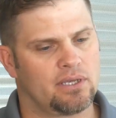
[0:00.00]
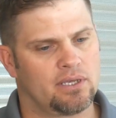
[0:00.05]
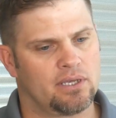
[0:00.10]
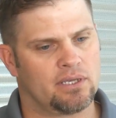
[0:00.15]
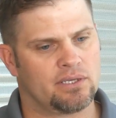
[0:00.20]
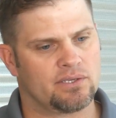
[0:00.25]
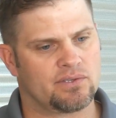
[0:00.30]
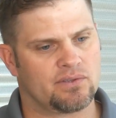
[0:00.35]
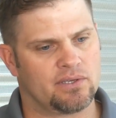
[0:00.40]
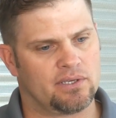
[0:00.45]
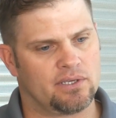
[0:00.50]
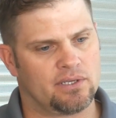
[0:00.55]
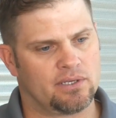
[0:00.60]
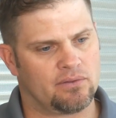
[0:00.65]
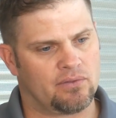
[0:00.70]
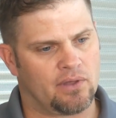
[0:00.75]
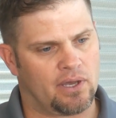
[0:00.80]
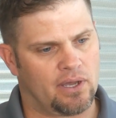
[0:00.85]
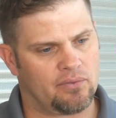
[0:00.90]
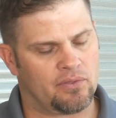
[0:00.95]
is the
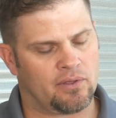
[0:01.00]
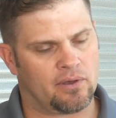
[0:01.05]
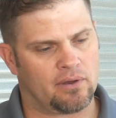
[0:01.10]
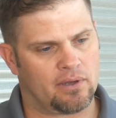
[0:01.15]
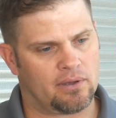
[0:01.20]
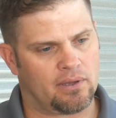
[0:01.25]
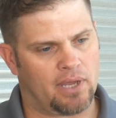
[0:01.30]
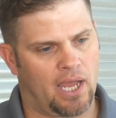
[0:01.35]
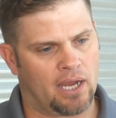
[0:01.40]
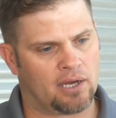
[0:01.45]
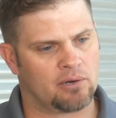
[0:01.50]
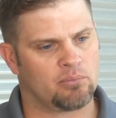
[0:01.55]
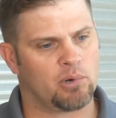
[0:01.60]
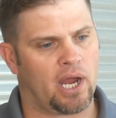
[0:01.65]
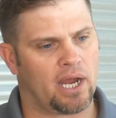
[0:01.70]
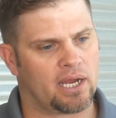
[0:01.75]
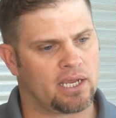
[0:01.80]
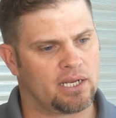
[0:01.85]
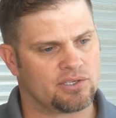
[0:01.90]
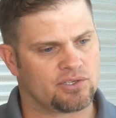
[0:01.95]
hanger
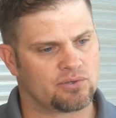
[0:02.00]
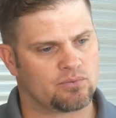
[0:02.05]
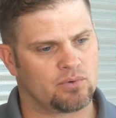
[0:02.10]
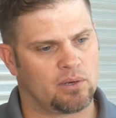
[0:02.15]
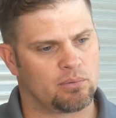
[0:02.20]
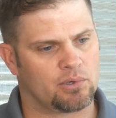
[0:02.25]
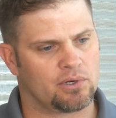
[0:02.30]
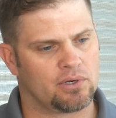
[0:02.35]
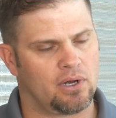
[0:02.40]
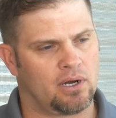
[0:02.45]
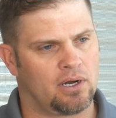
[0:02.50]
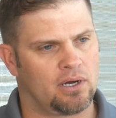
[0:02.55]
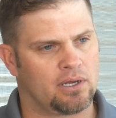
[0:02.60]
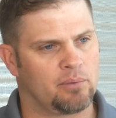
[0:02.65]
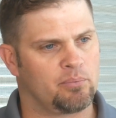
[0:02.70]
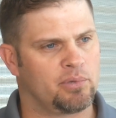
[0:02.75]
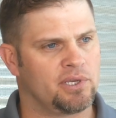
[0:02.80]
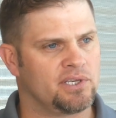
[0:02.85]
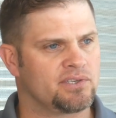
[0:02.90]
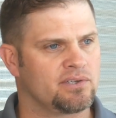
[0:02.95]
bracket is a rubber on
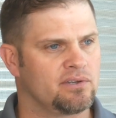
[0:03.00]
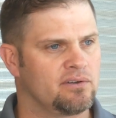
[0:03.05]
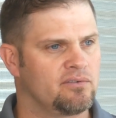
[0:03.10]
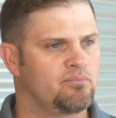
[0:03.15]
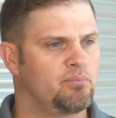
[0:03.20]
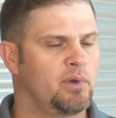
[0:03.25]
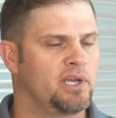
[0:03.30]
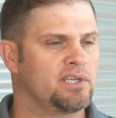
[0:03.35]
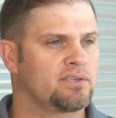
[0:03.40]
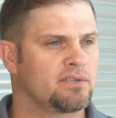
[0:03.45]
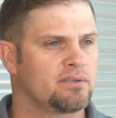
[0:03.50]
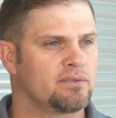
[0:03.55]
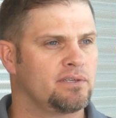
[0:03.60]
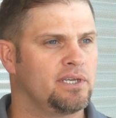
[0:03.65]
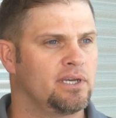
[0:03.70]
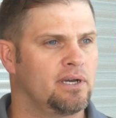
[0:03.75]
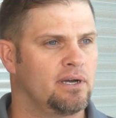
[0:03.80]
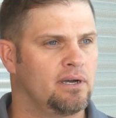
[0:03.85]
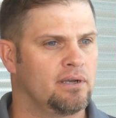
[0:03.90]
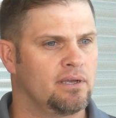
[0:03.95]
a piece of
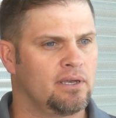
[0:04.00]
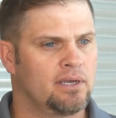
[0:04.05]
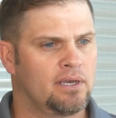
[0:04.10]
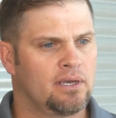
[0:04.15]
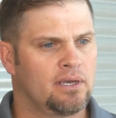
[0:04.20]
basically a